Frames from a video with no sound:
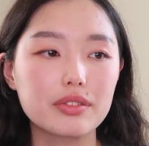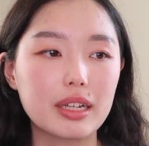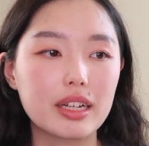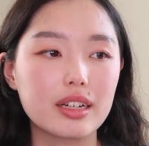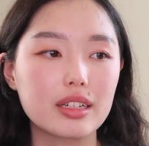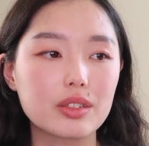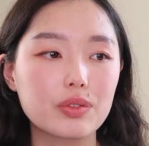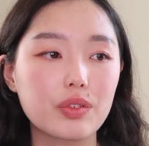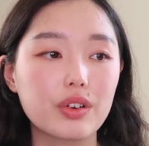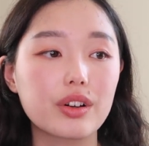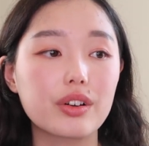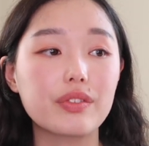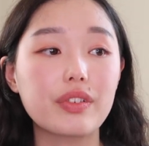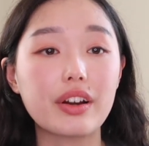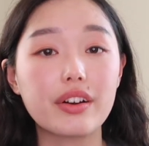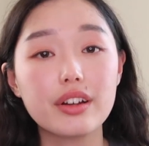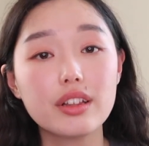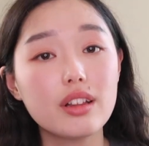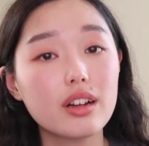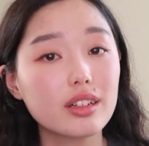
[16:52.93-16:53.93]
Because for a
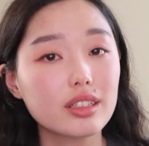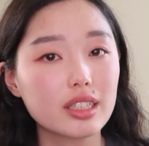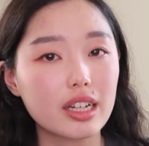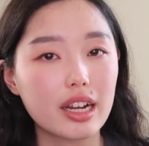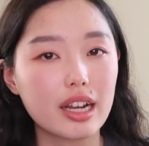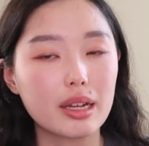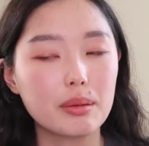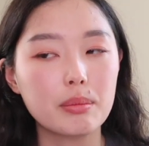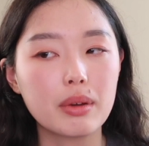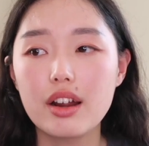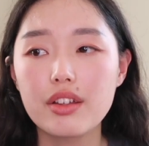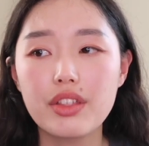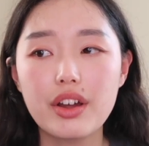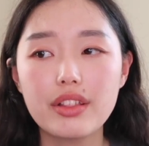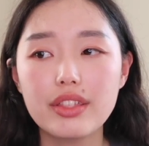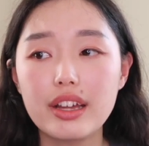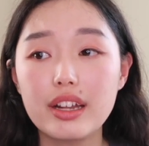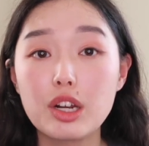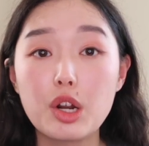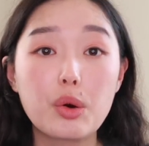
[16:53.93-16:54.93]
very long time, I
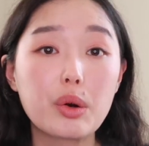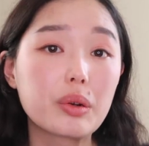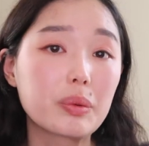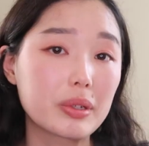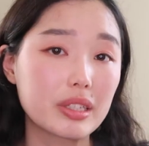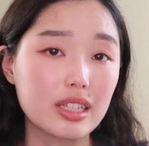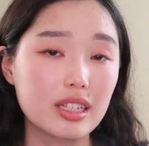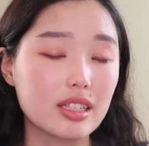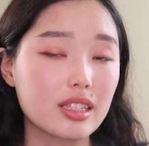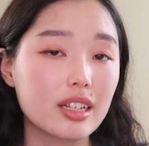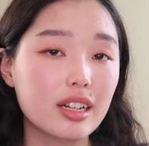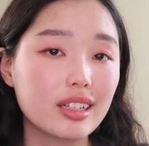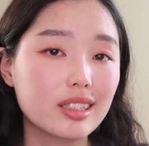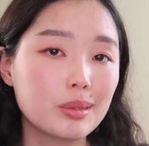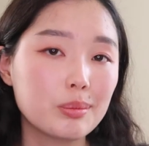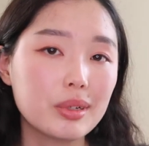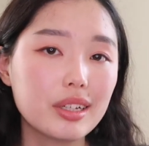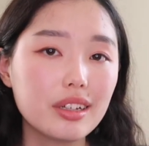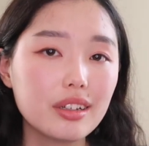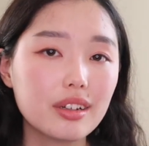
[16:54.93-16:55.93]
thought that no one was listening
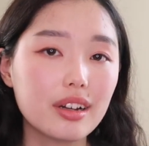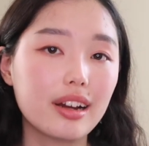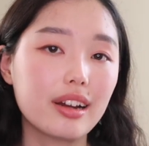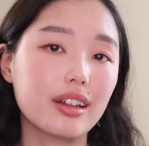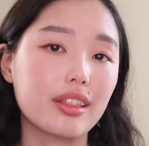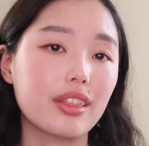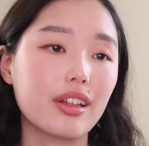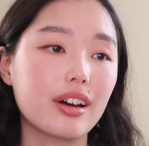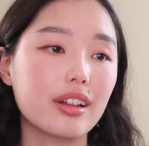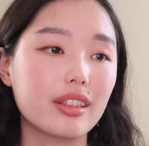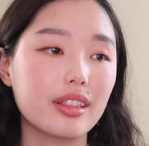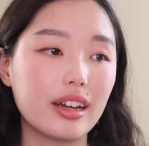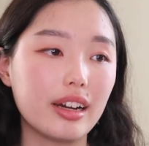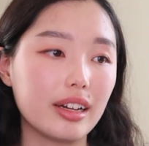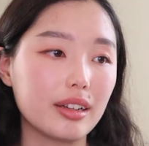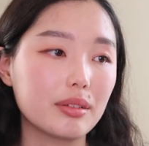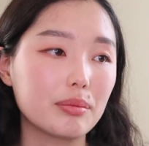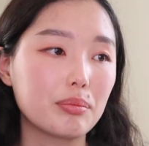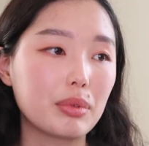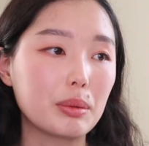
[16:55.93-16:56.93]
to me. I thought
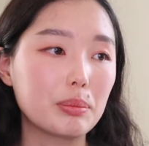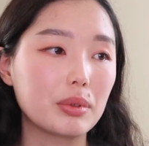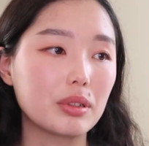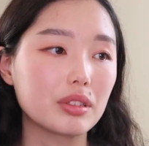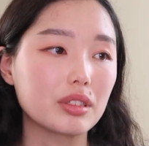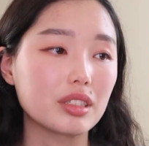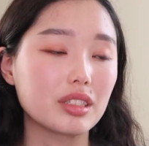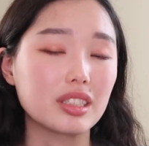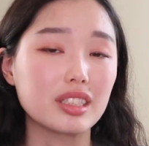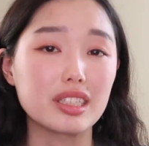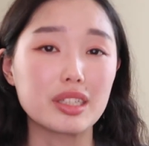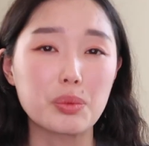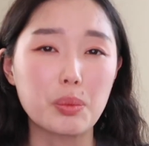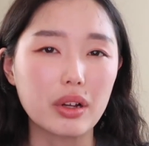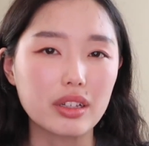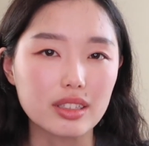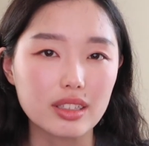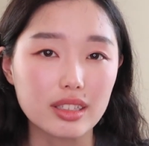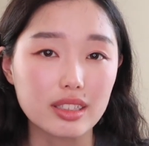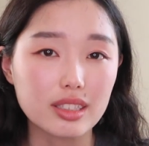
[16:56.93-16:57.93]
that people just didn't
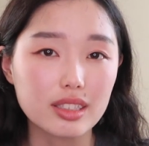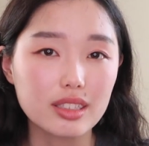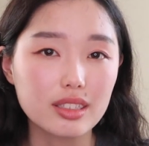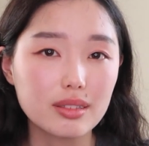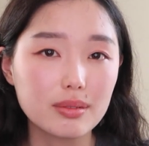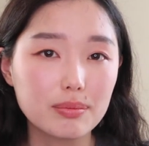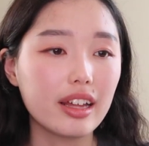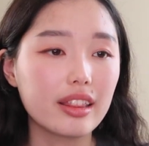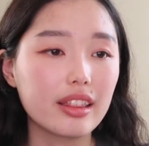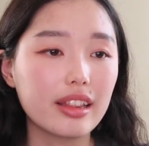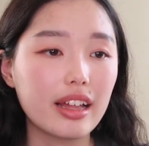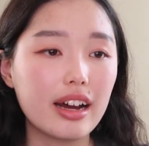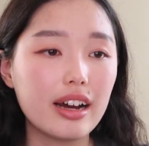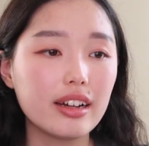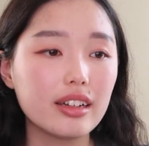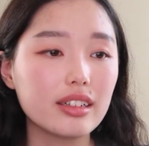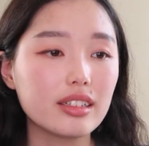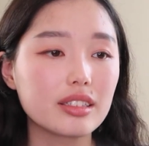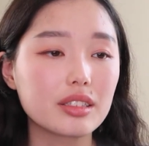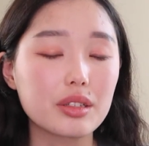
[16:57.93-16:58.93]
want to listen, and
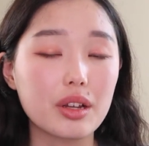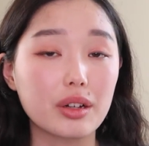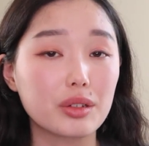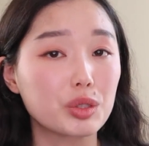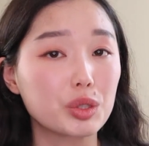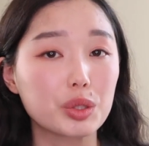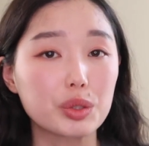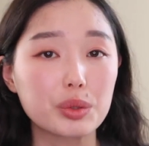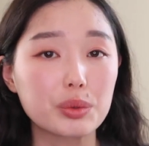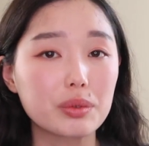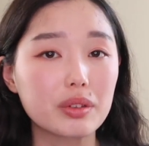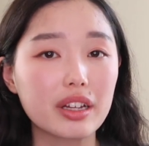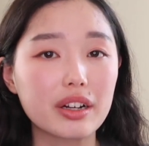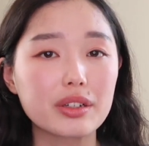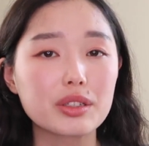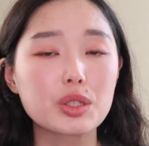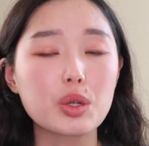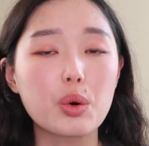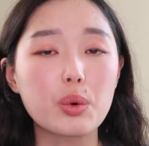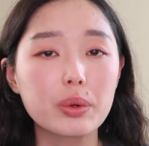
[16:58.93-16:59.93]
that is not true.
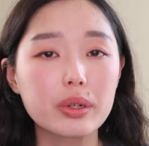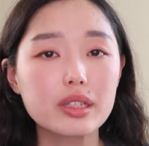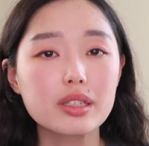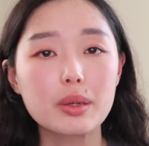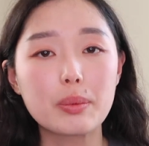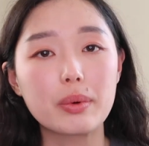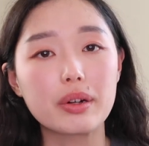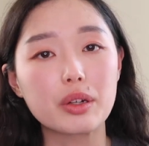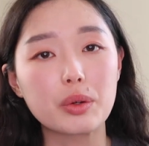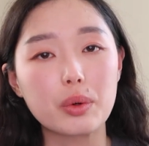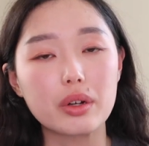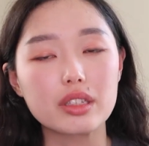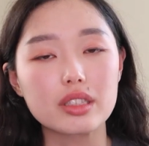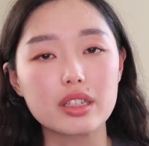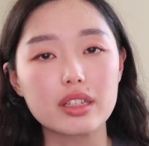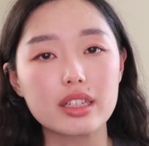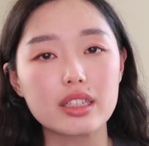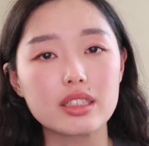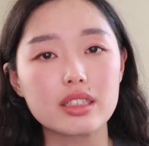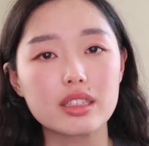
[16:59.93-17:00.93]
There's always someone who wants
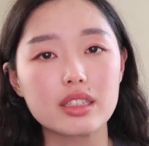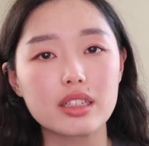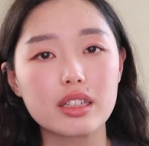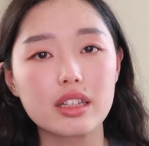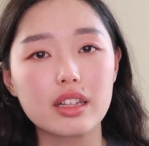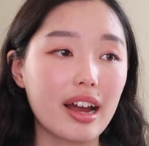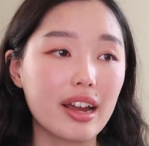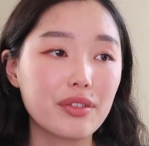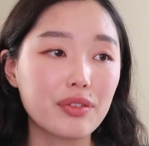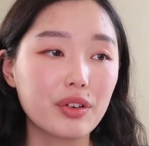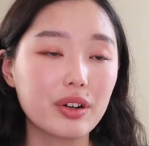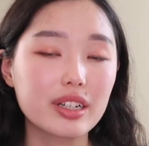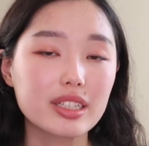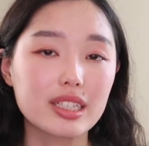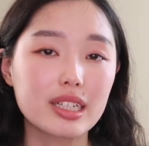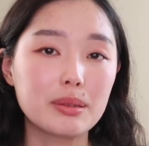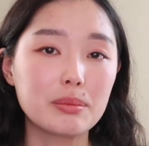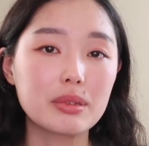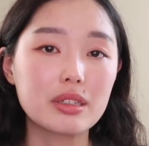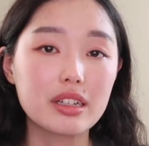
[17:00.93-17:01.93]
to listen. I, for
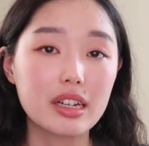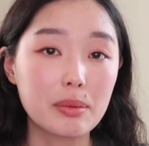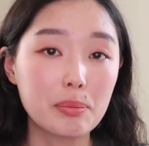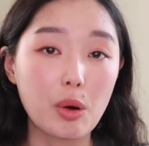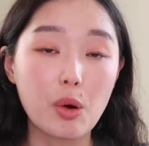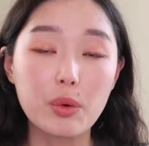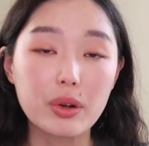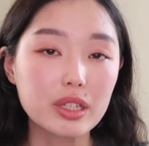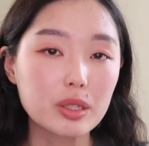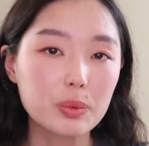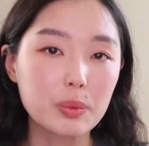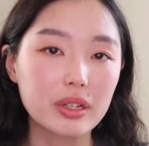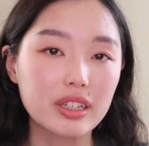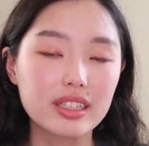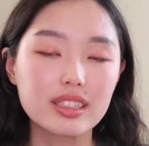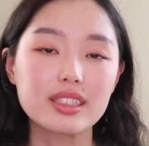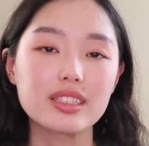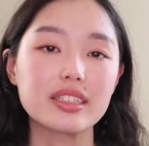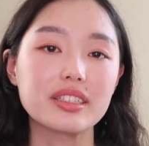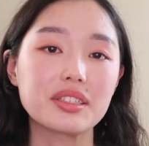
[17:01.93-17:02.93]
example, am always
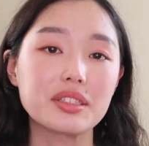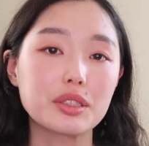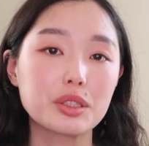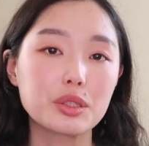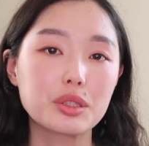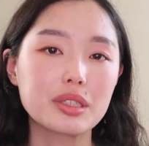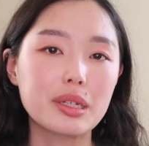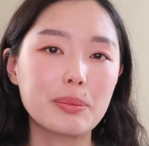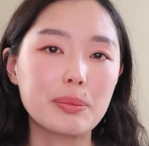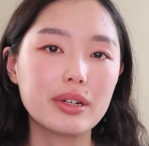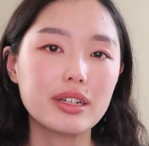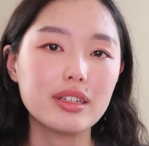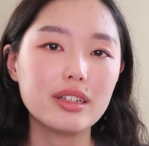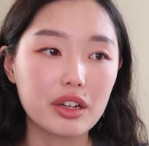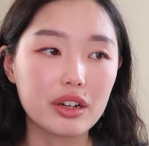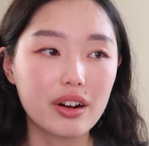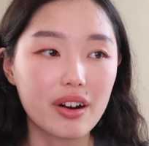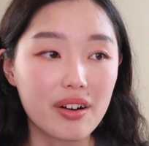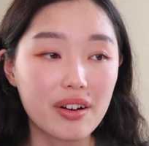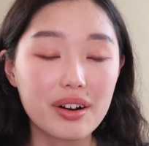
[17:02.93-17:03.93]
willing to listen to someone.
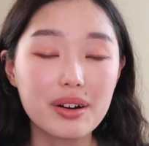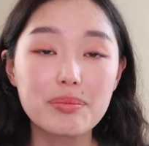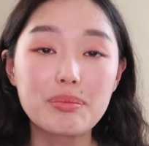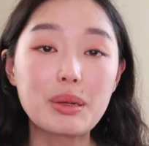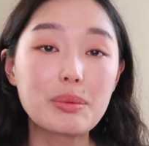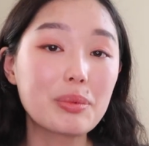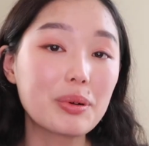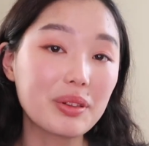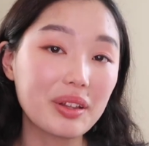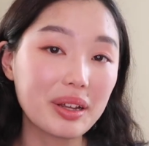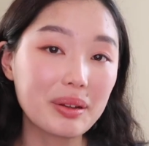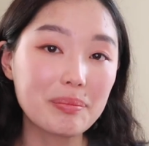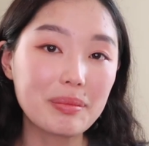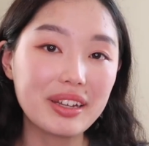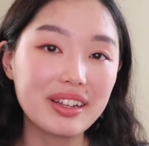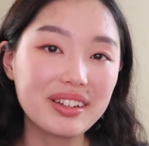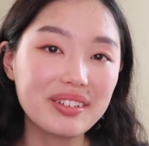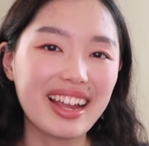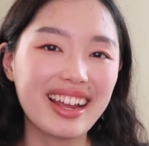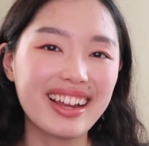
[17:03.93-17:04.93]
There are Are people like me,